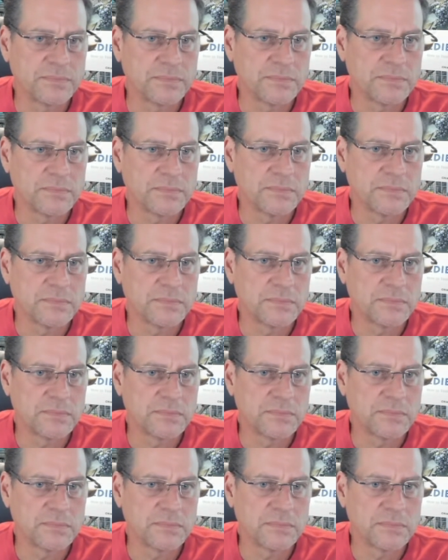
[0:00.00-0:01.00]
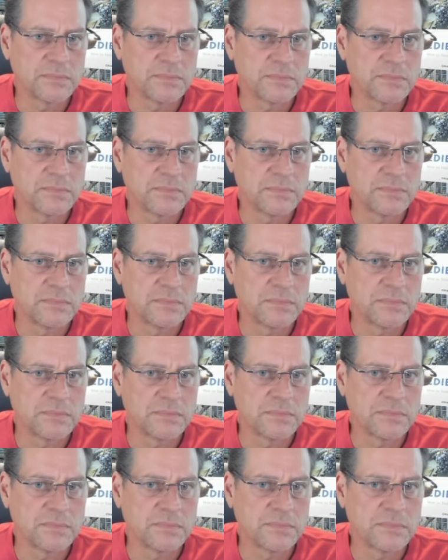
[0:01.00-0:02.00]

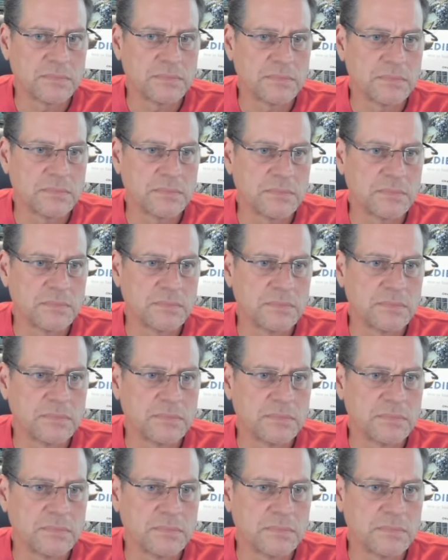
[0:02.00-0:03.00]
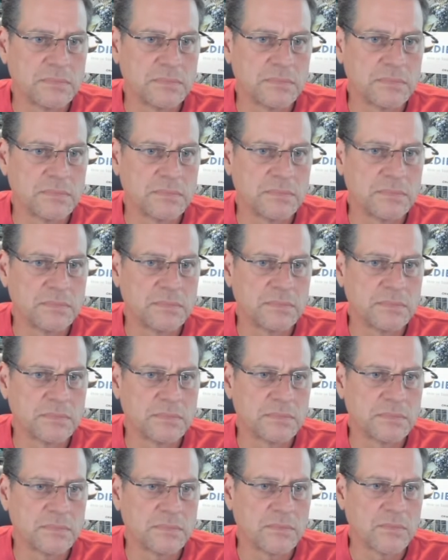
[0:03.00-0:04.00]

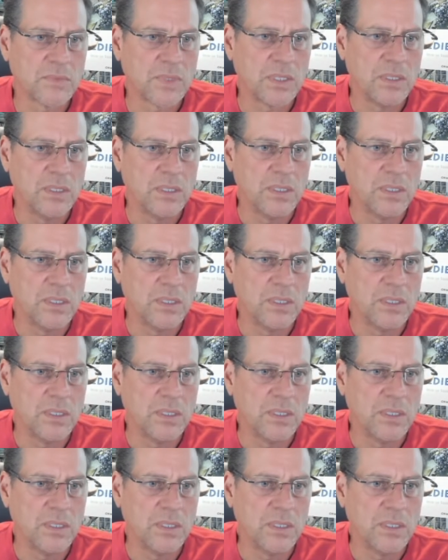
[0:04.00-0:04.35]
No one is speaking in this clip.